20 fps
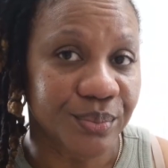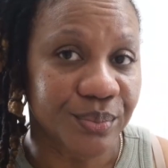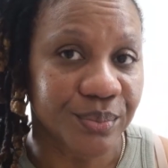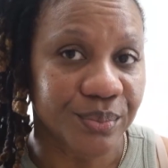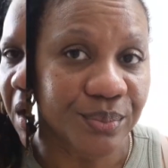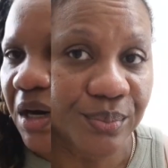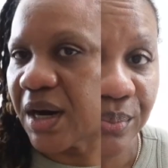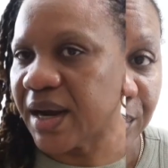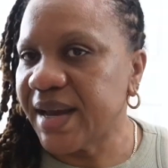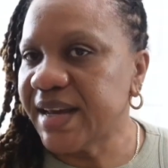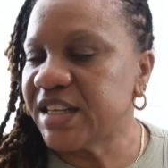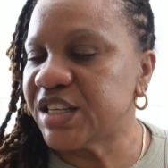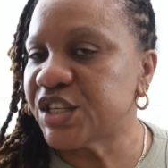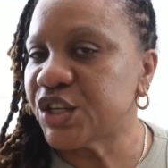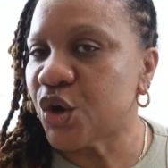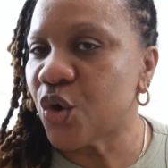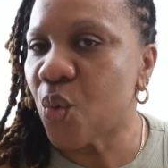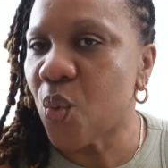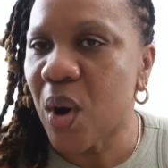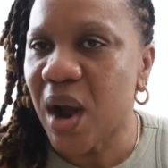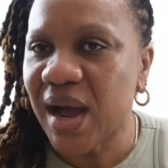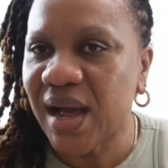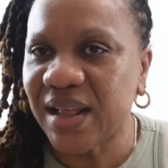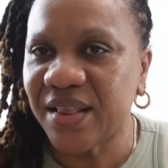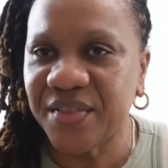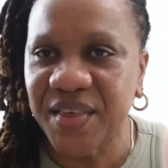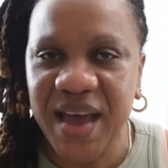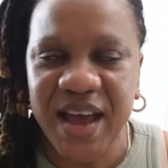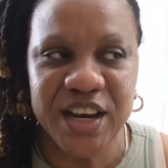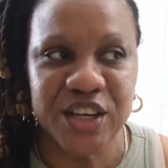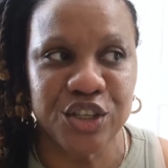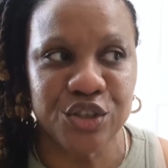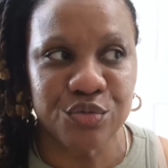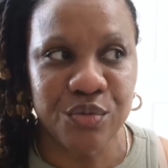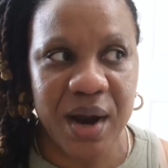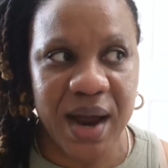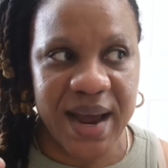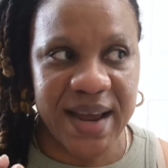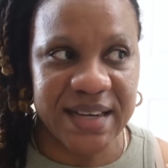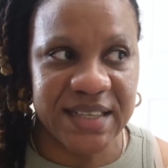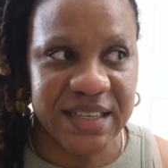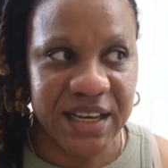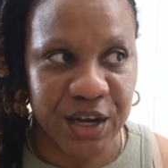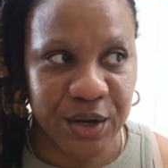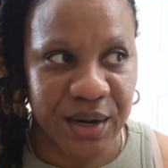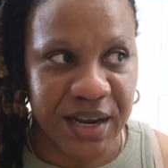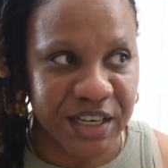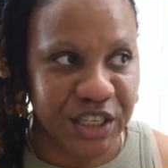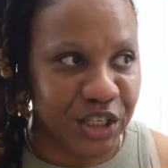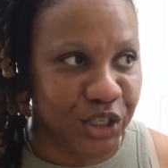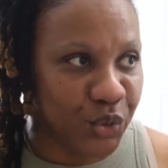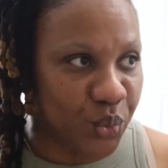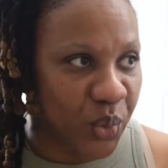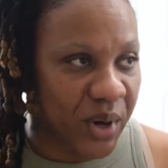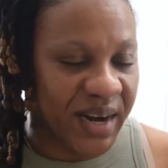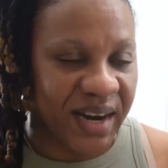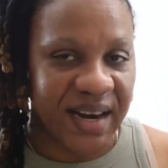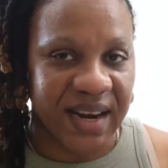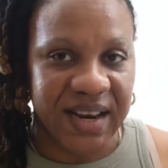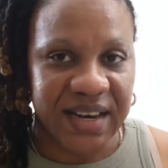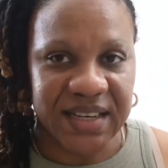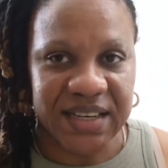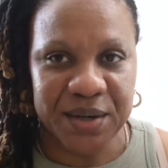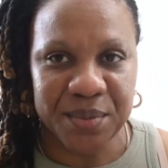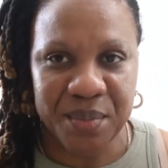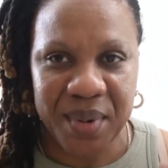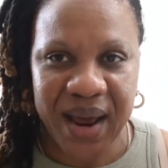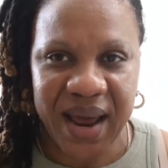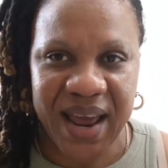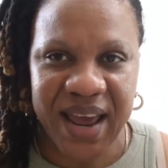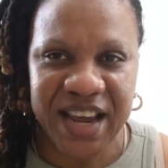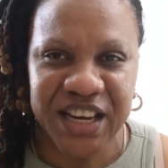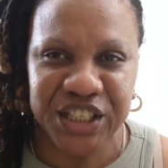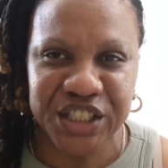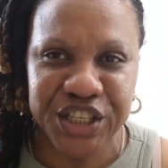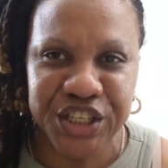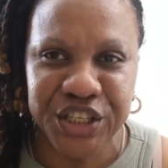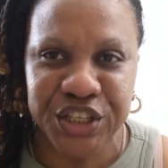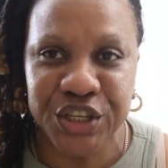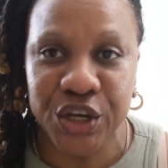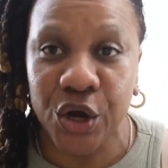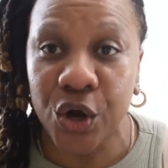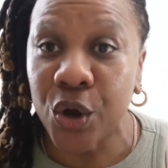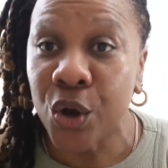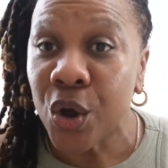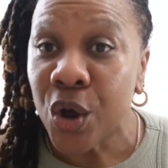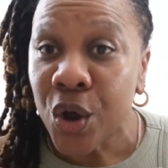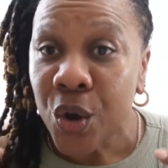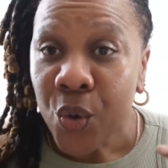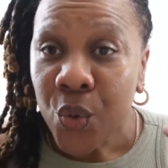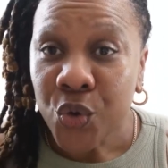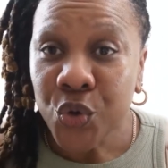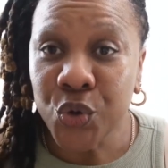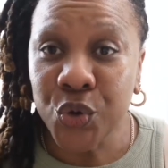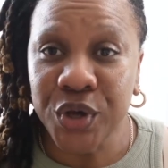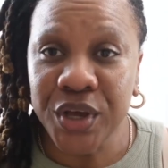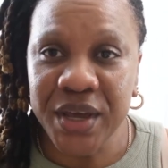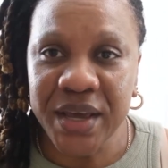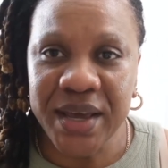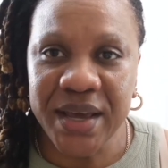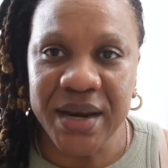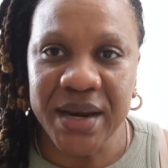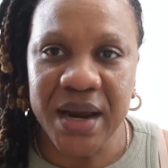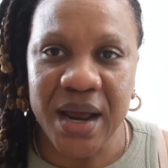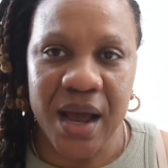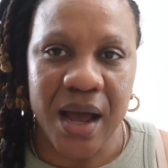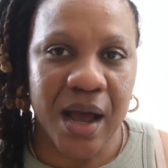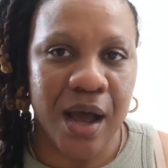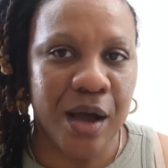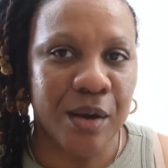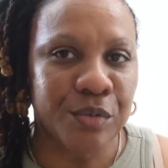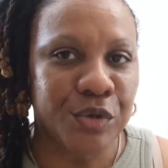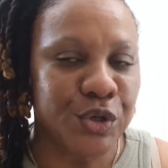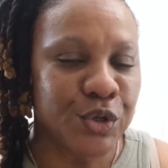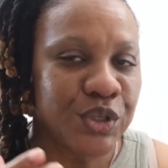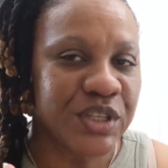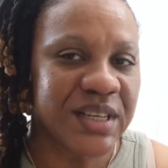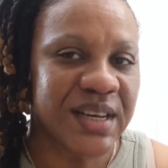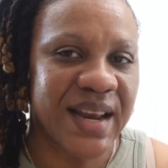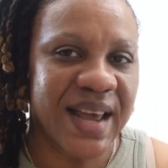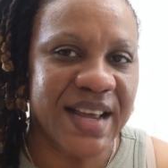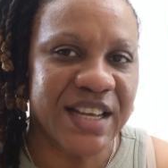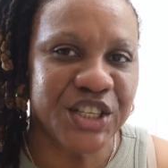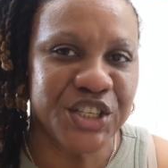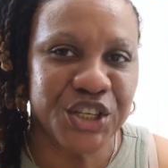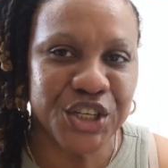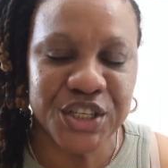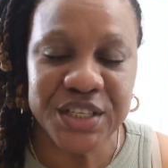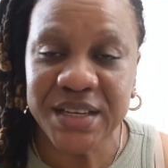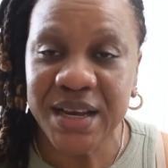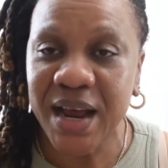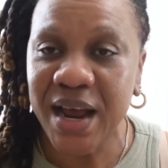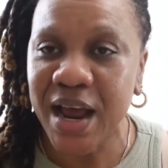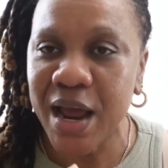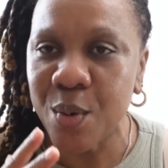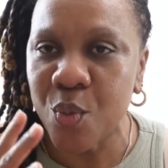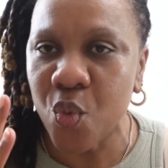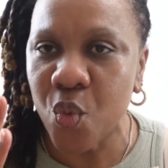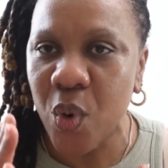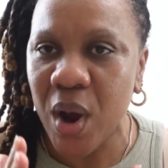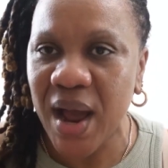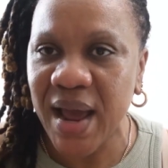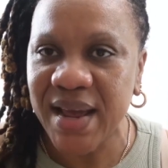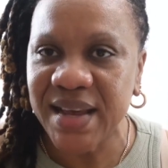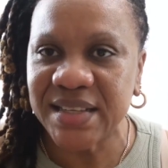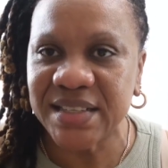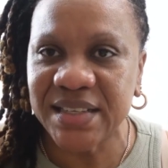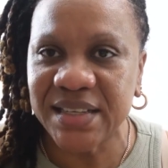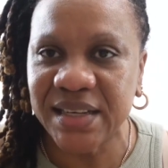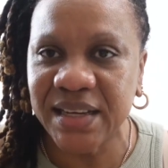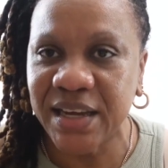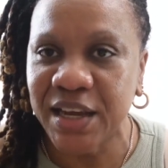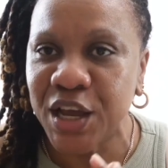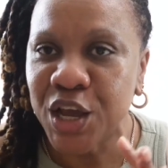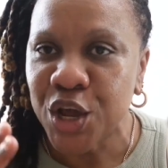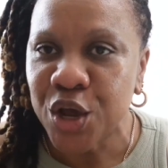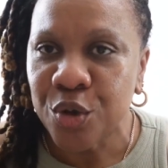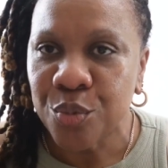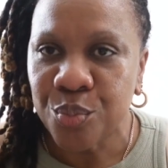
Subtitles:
All right, so while that dried down, I just went in and did my edges. So you can utilize your time wisely.